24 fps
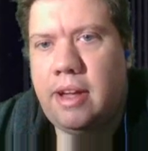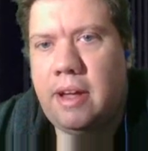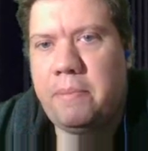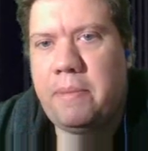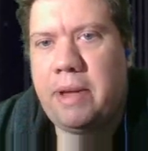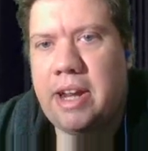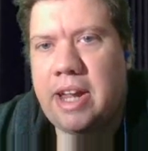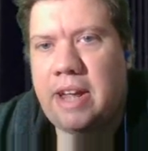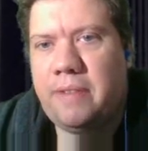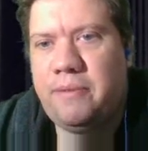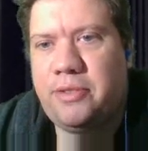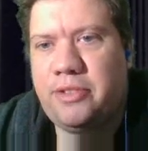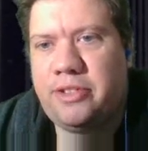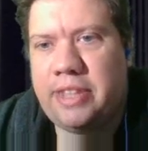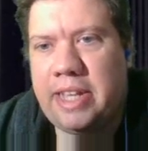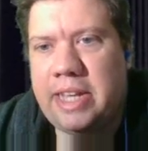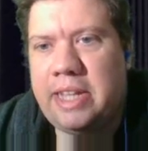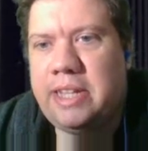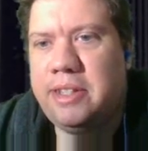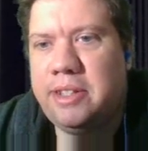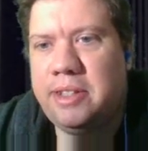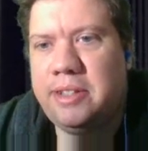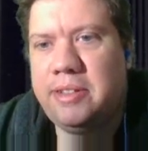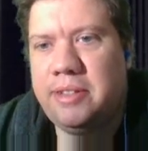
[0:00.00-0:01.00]
I mean, I've
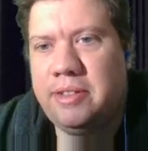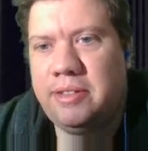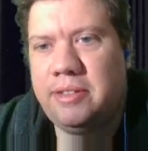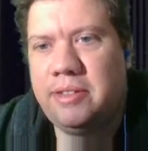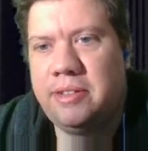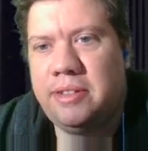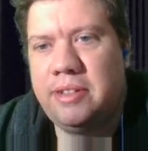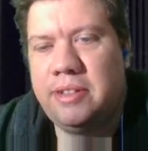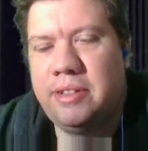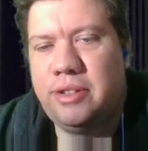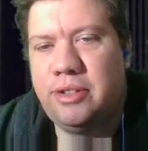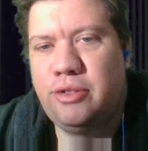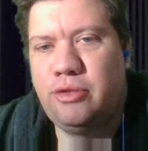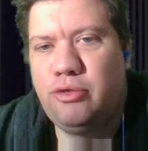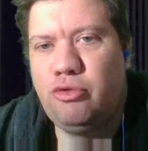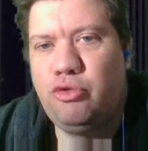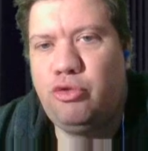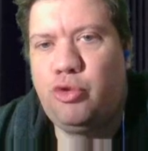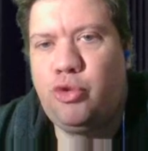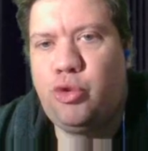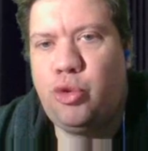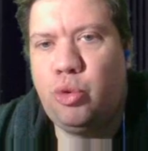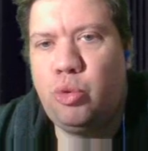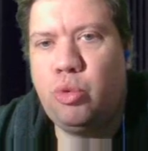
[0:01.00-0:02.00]
seen
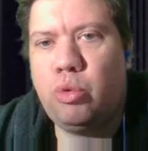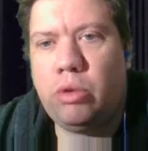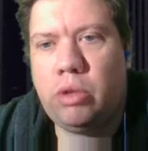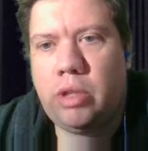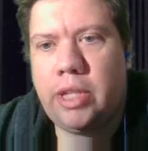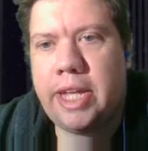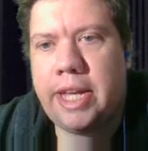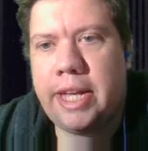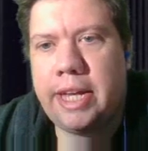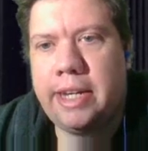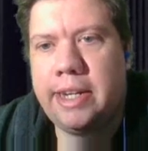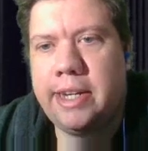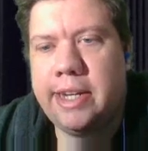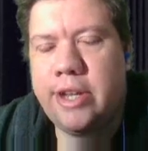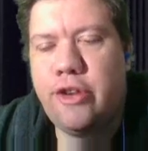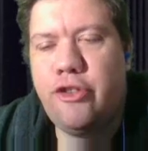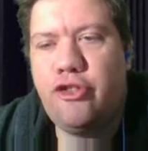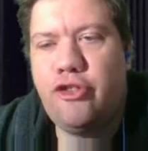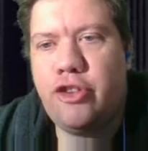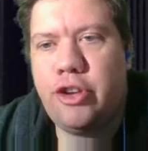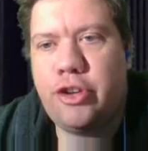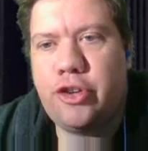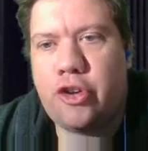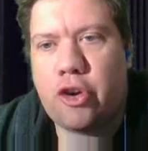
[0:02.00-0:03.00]
dueling
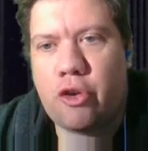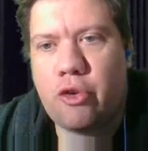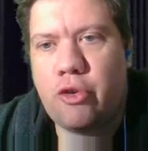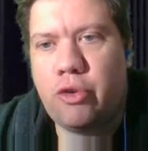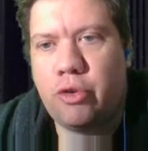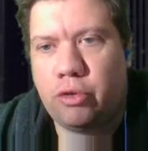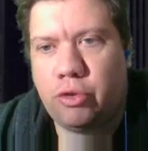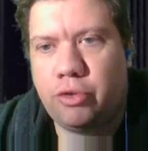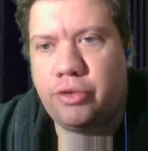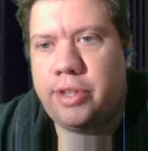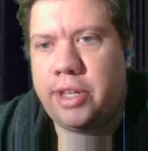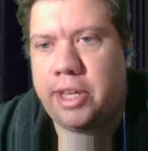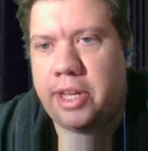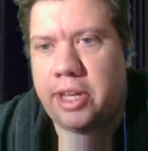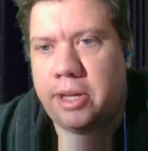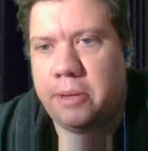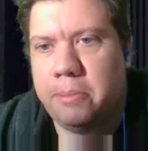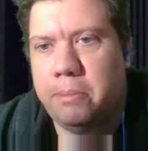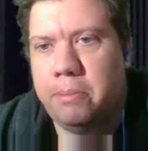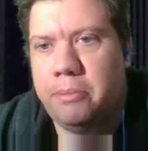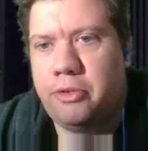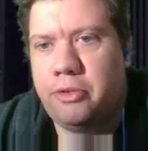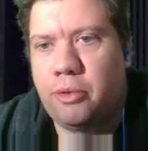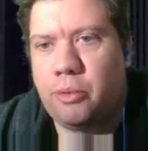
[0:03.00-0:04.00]
Ninja Turtle
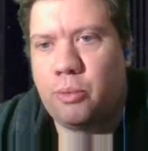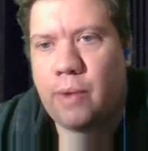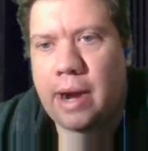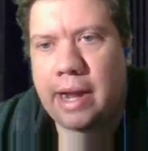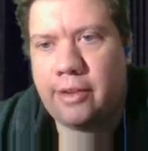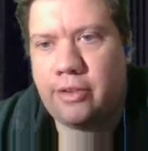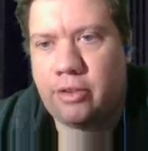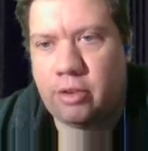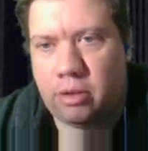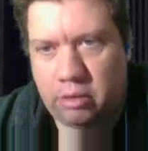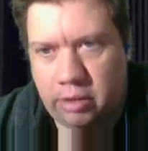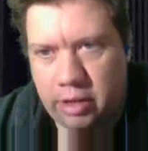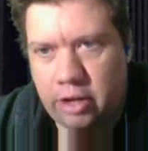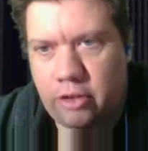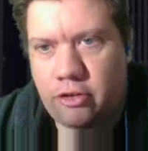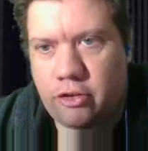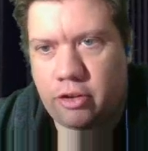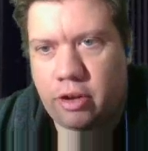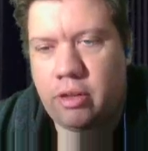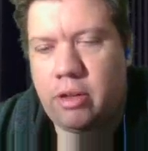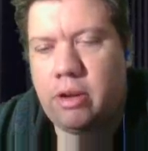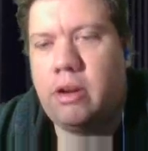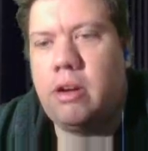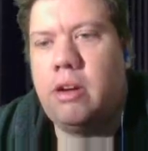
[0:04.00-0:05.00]
teams wrestle each
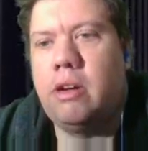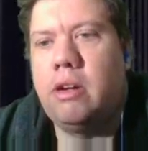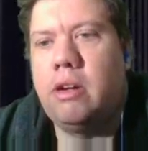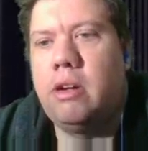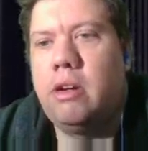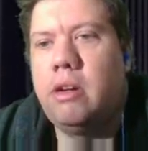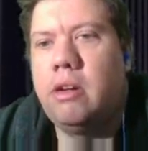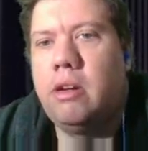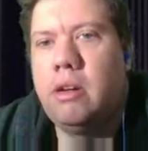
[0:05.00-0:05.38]
other